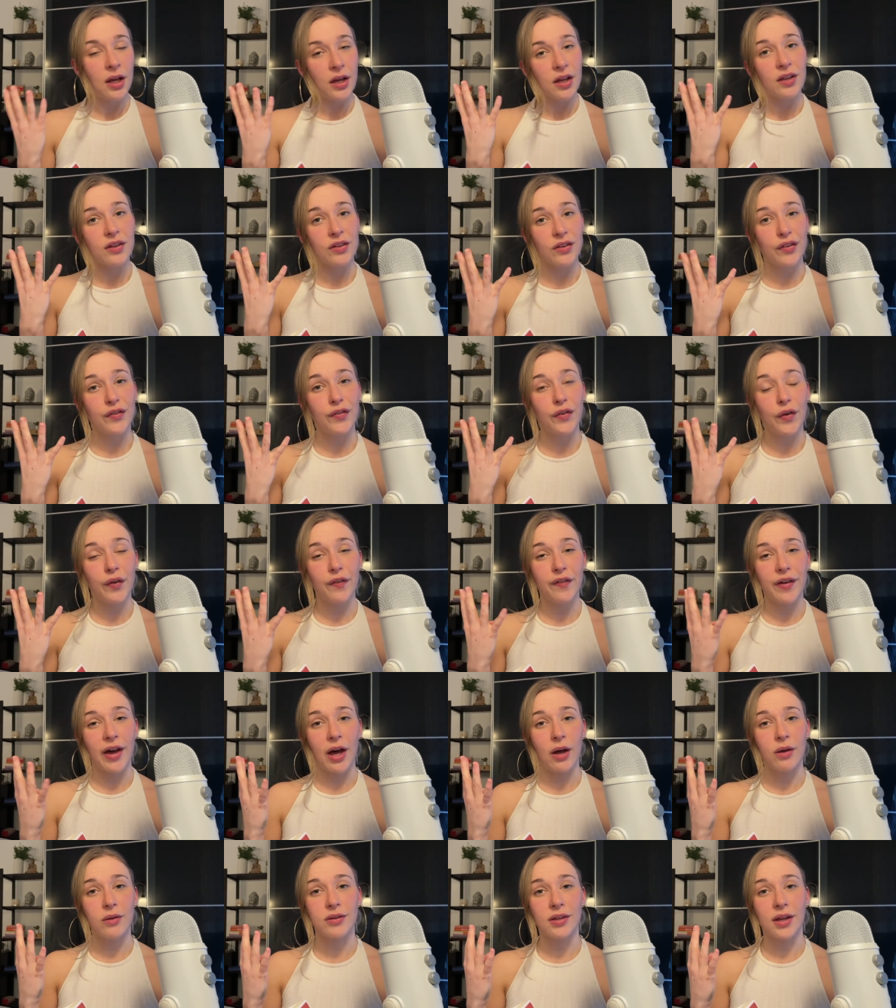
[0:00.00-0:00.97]
It's your fourth
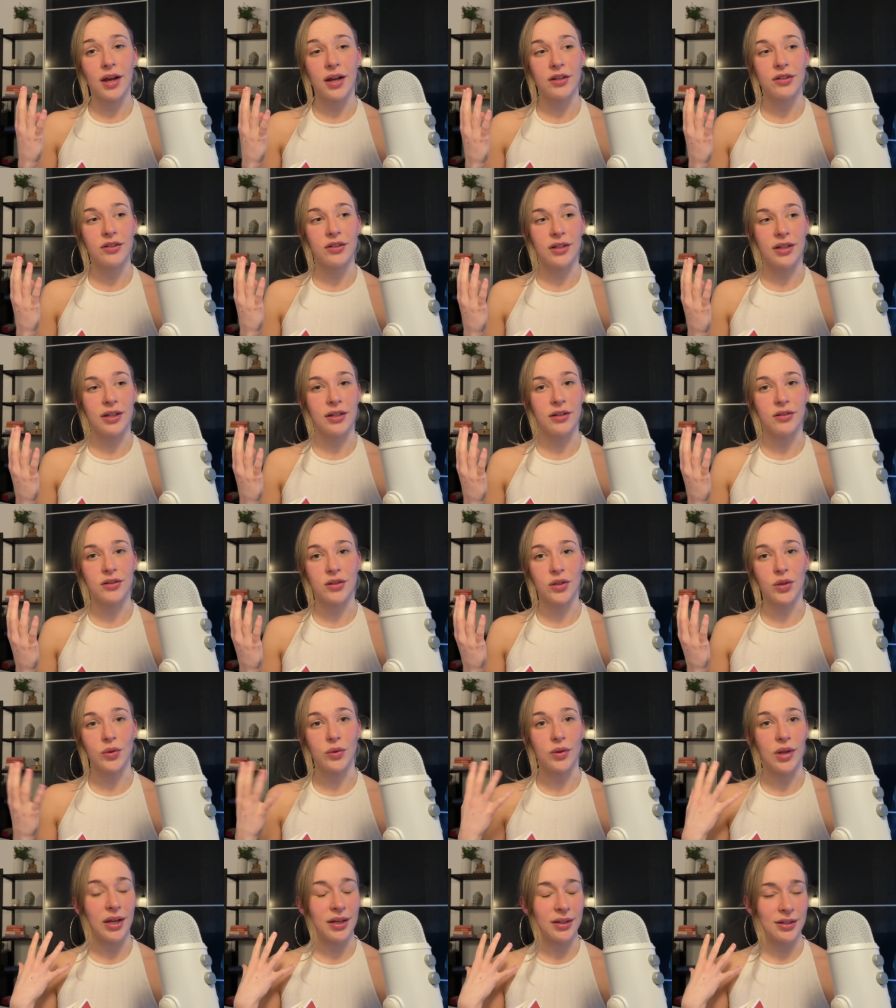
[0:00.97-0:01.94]
house, actually. So,
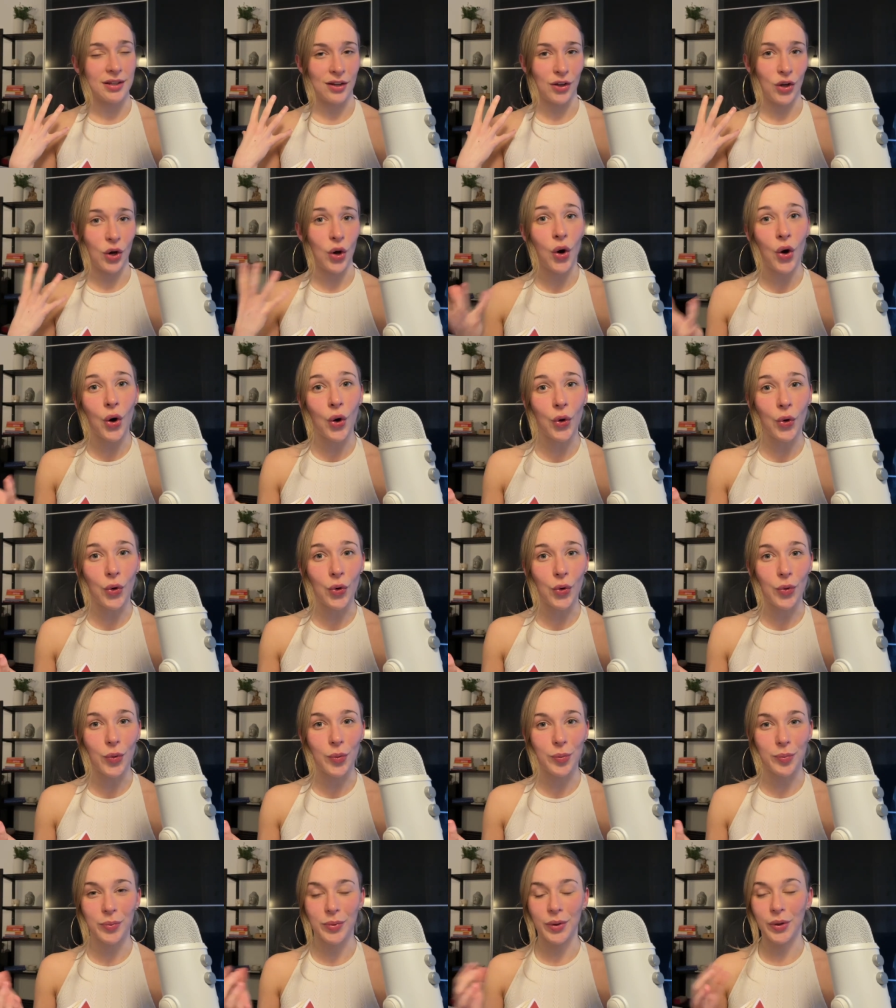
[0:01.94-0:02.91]
like, your
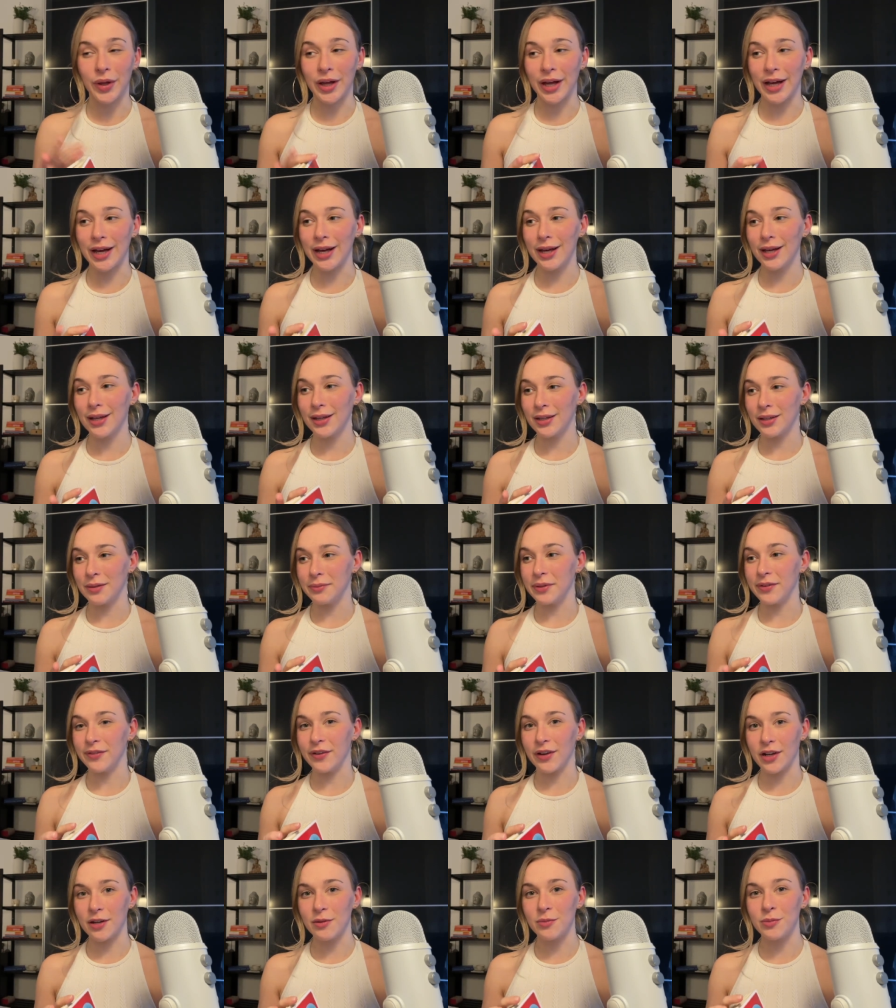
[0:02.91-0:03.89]
home, okay, could be
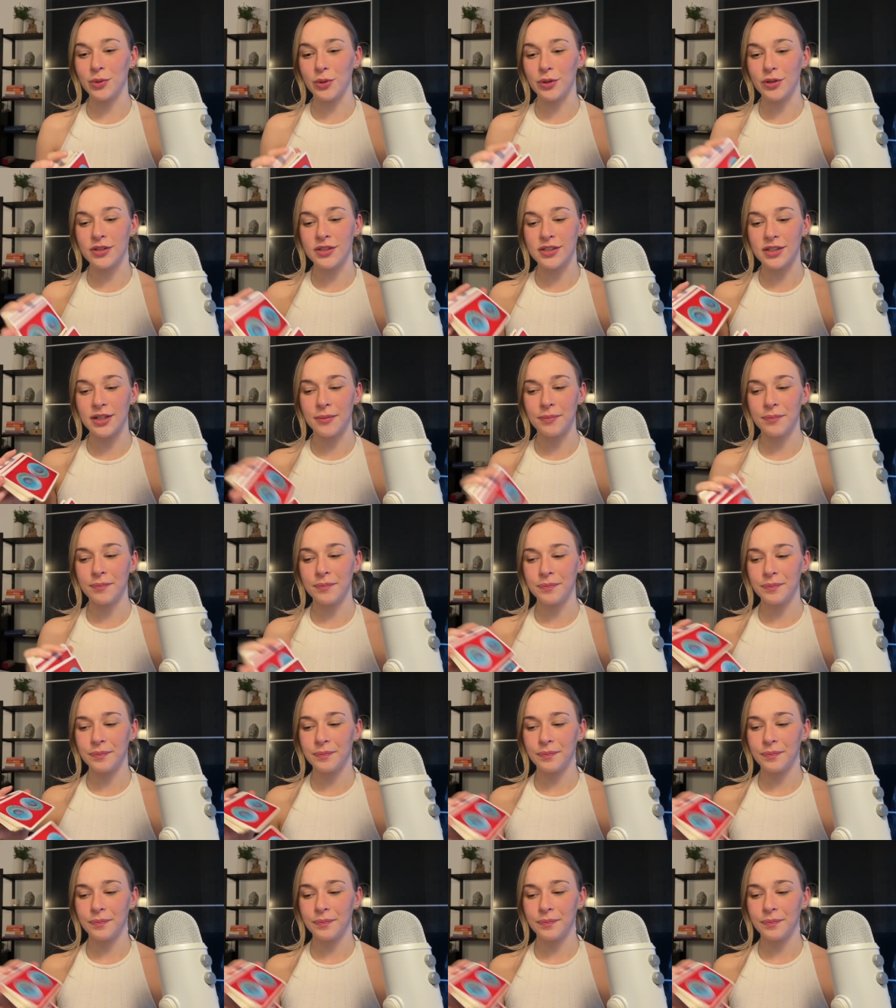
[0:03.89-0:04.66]
very important.